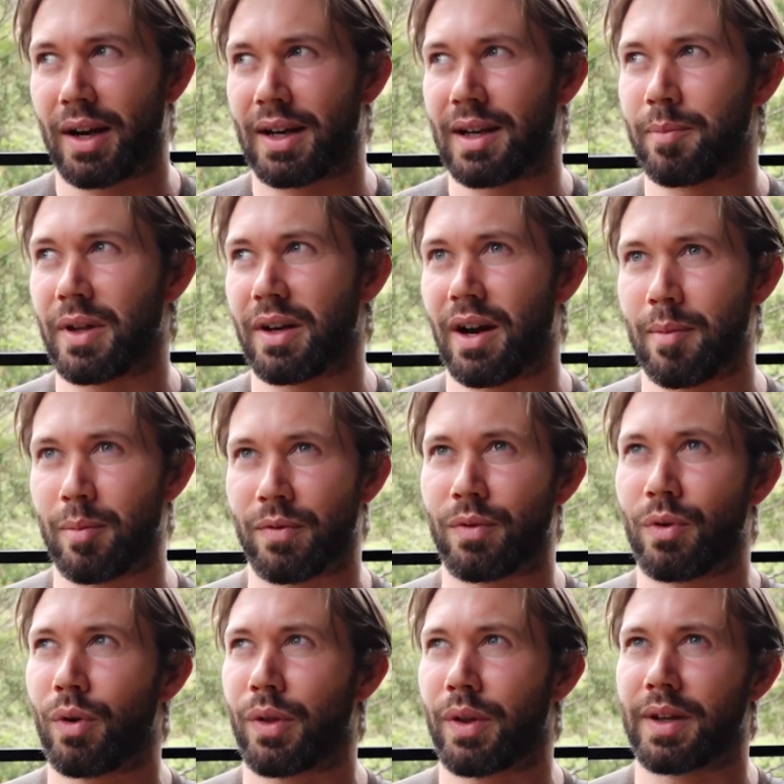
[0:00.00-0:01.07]
to him the night
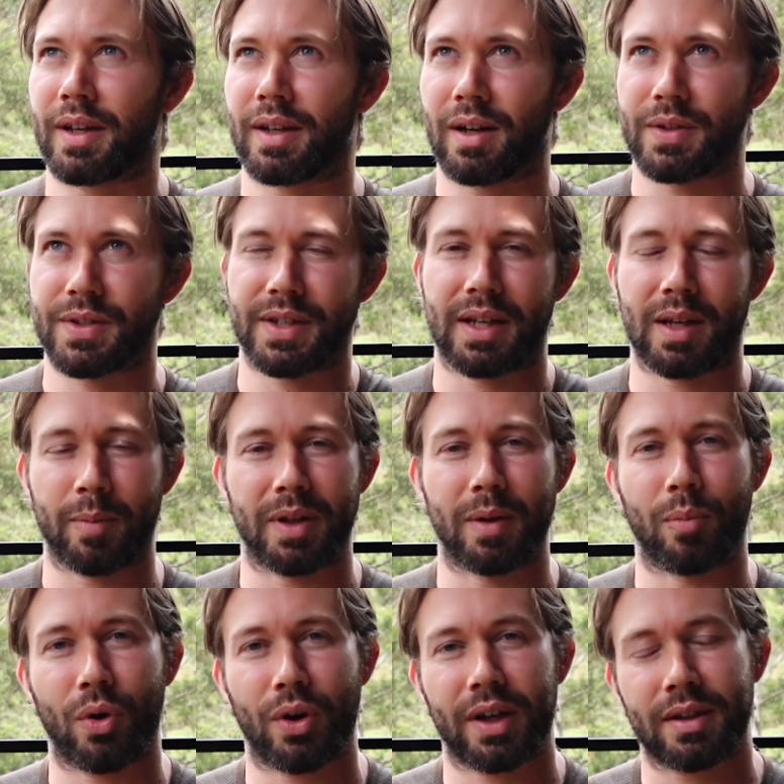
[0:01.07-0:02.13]
before thinking I'll see him in the
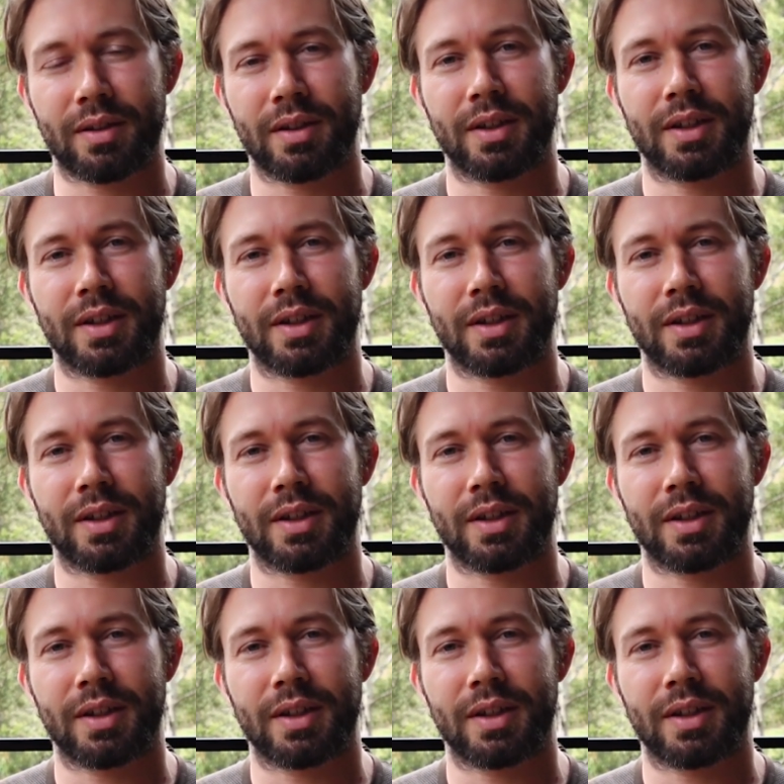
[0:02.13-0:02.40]
morning.